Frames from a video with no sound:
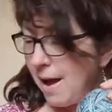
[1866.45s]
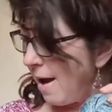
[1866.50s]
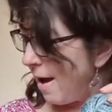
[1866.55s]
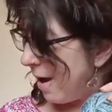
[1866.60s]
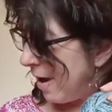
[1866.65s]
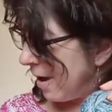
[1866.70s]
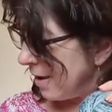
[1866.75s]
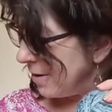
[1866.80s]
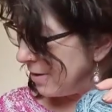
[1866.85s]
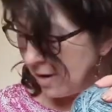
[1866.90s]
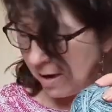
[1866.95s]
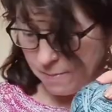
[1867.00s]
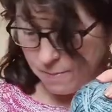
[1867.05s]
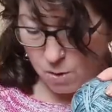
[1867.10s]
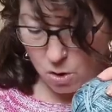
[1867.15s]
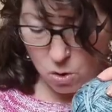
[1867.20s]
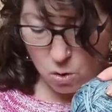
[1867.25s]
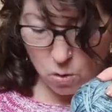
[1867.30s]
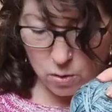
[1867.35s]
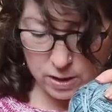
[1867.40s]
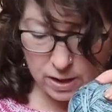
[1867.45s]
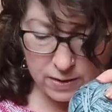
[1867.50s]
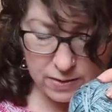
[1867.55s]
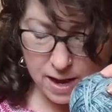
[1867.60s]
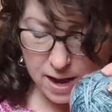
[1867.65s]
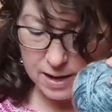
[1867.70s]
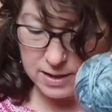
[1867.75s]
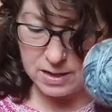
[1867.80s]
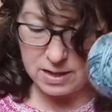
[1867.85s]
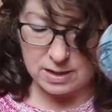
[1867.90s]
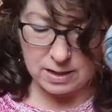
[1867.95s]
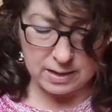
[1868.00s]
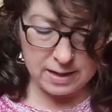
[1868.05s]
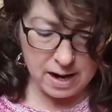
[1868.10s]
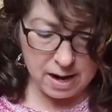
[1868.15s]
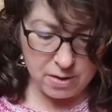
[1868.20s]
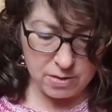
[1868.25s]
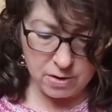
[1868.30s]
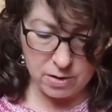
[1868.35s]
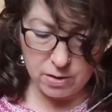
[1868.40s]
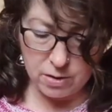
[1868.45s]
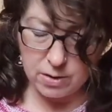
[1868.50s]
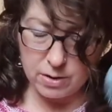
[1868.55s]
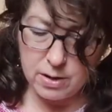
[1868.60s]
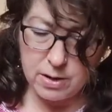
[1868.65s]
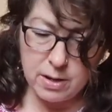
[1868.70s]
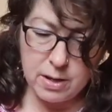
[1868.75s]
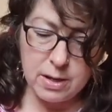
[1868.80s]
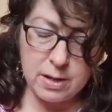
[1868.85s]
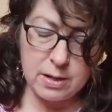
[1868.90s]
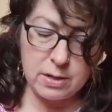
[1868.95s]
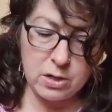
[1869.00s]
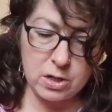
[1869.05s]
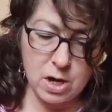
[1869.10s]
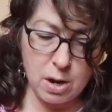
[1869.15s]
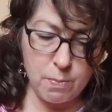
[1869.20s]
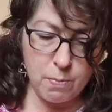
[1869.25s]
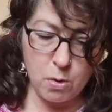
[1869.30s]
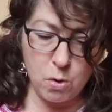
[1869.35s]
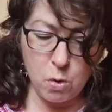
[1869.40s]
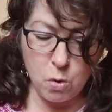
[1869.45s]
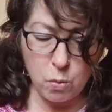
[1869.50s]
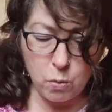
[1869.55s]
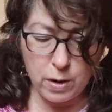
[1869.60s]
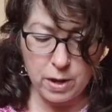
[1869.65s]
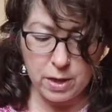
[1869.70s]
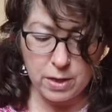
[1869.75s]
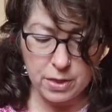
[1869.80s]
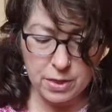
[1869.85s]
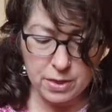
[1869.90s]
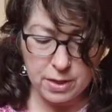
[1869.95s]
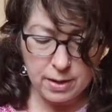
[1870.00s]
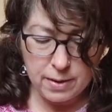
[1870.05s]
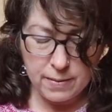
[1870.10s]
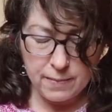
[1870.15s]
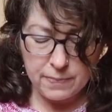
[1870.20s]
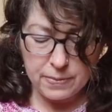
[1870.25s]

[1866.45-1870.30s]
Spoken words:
And I'm holding that together double with.